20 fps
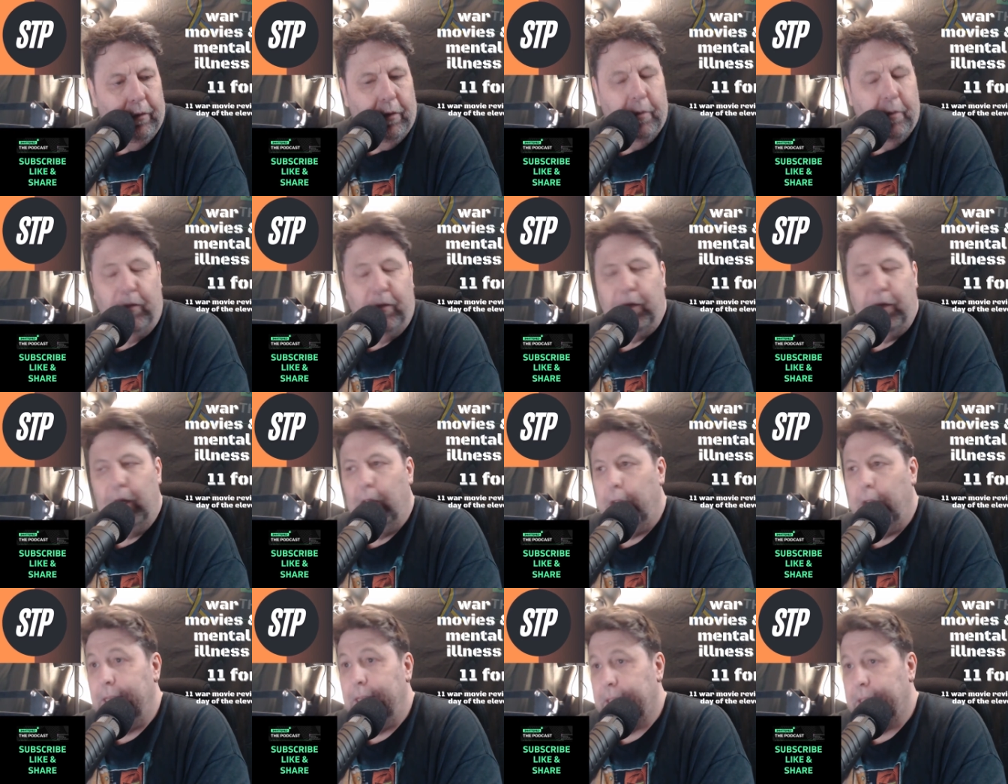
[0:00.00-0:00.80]
from a
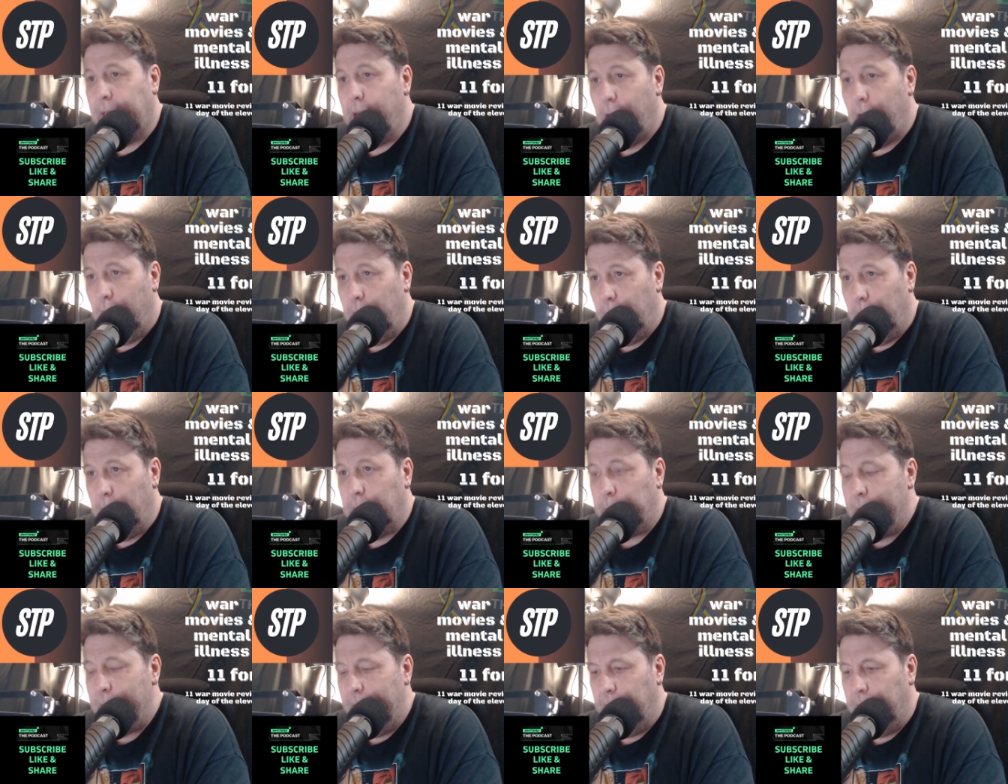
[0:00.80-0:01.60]
few years ago, and
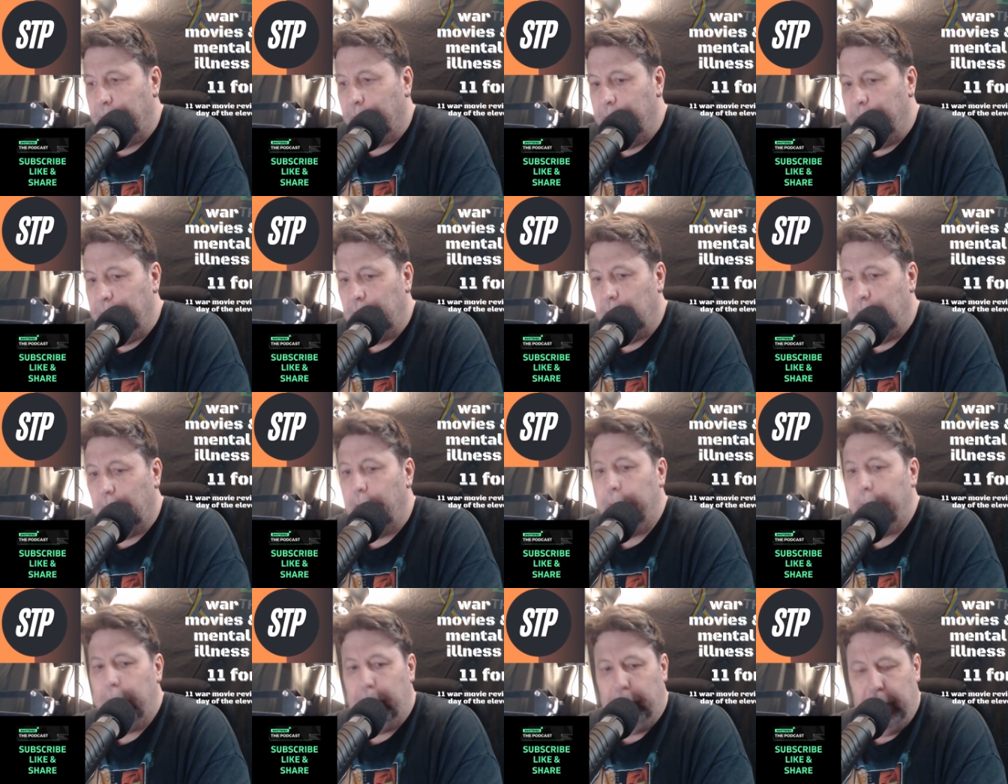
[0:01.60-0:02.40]
it was made from the
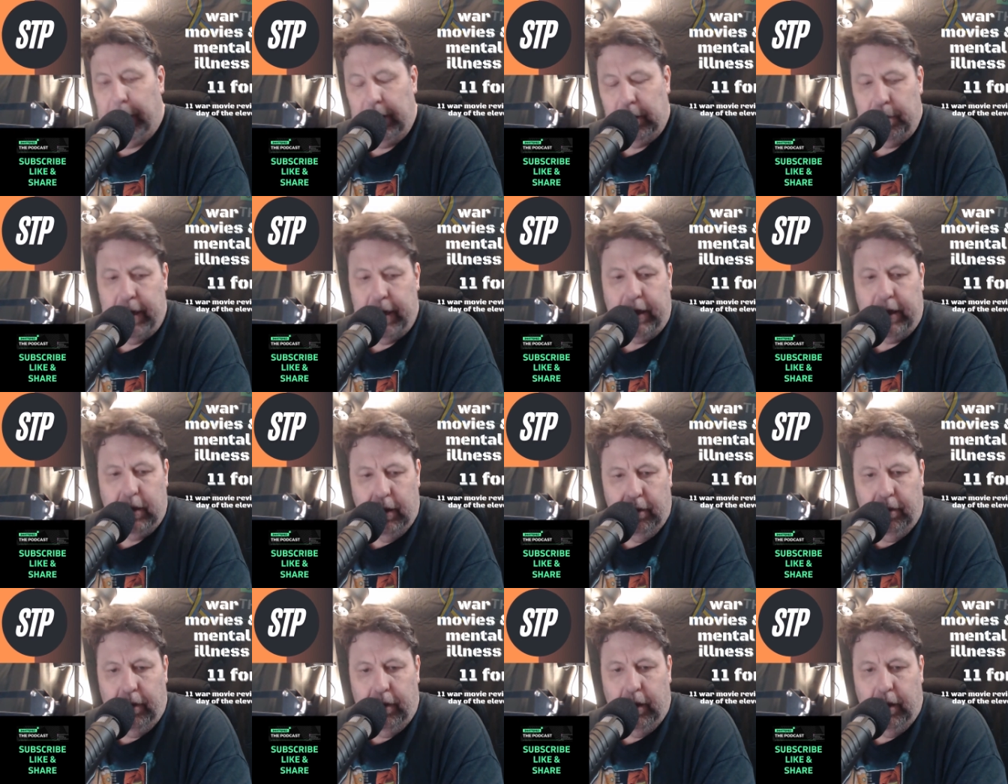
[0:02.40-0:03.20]
German
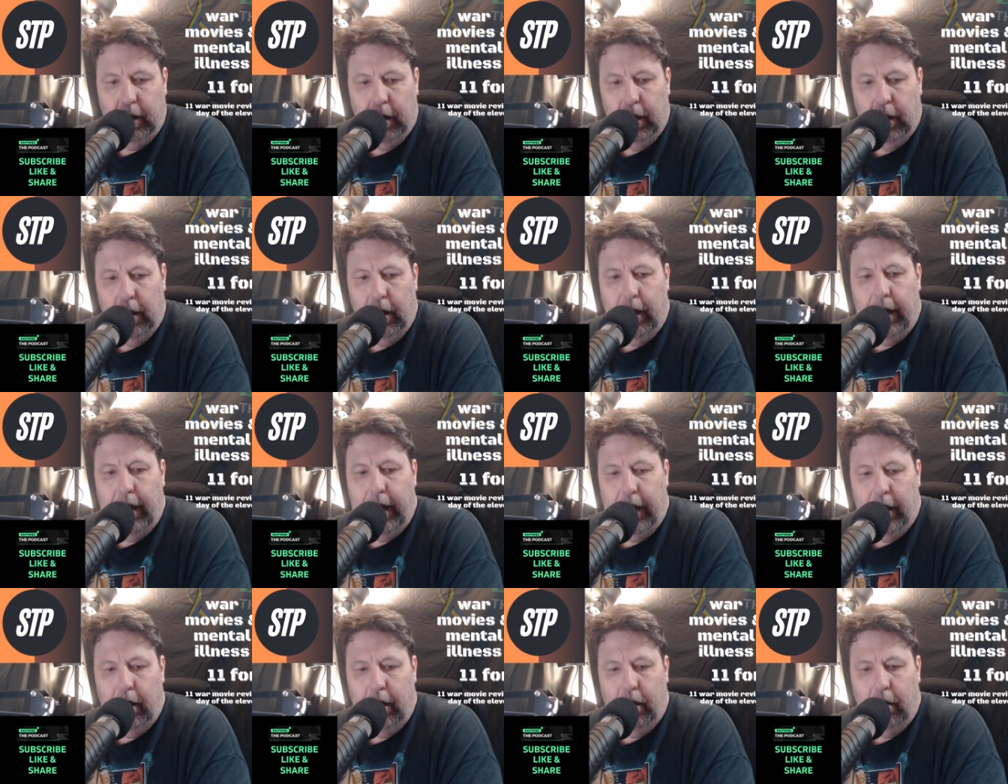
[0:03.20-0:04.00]
perspective,
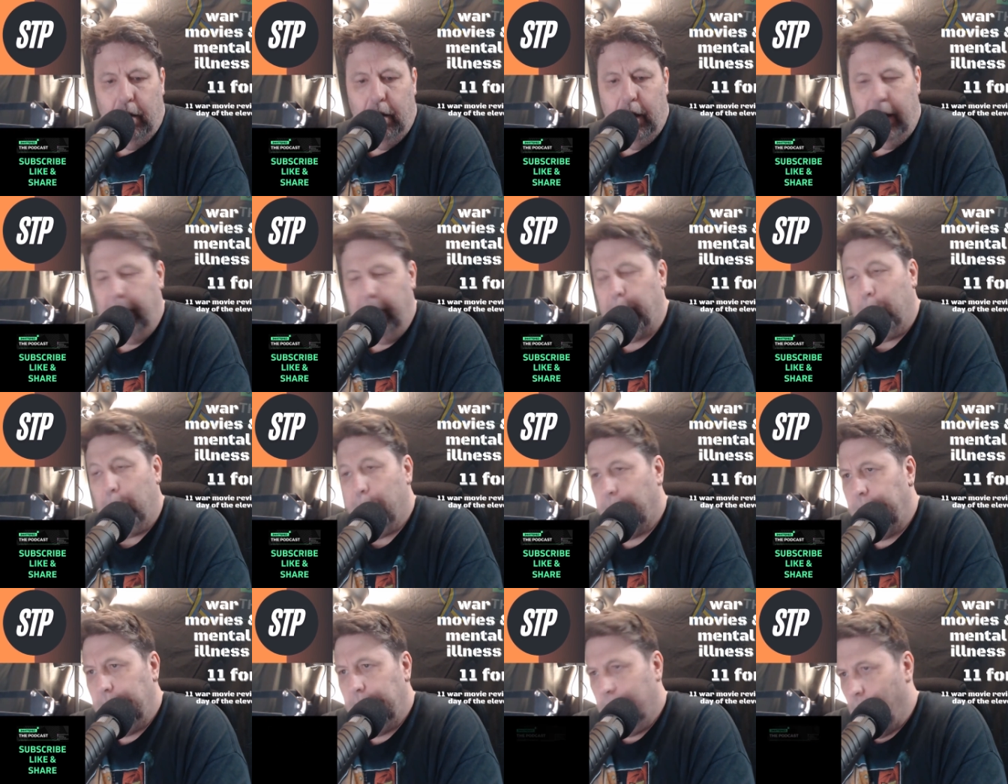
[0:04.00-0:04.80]
and
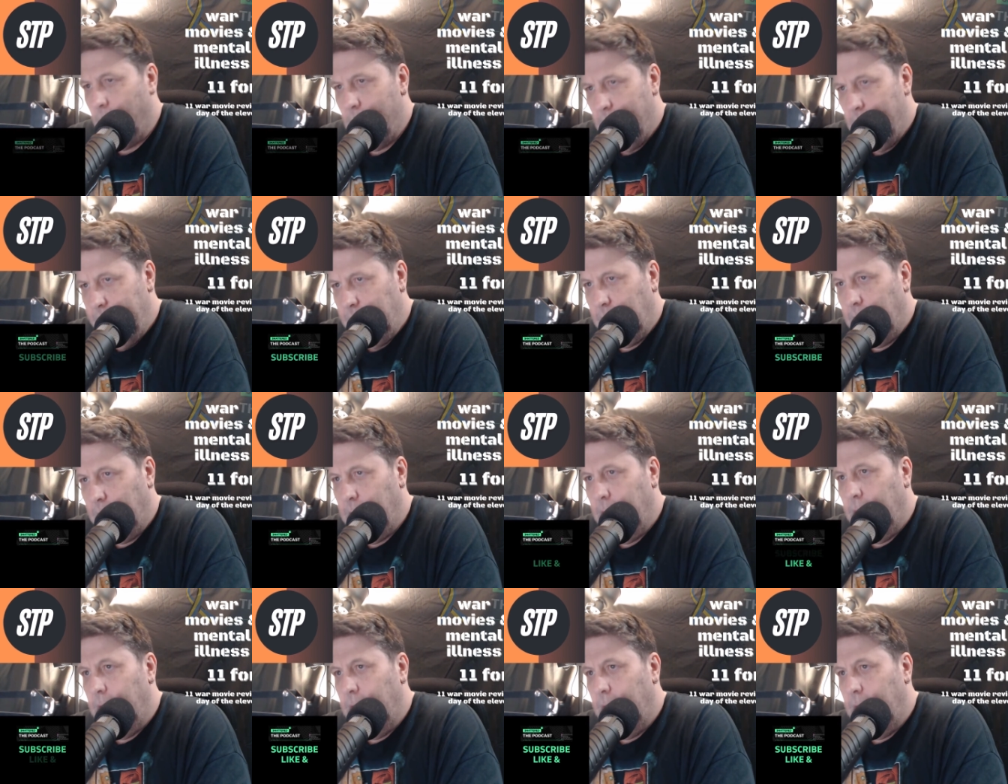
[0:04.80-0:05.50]
everybody died.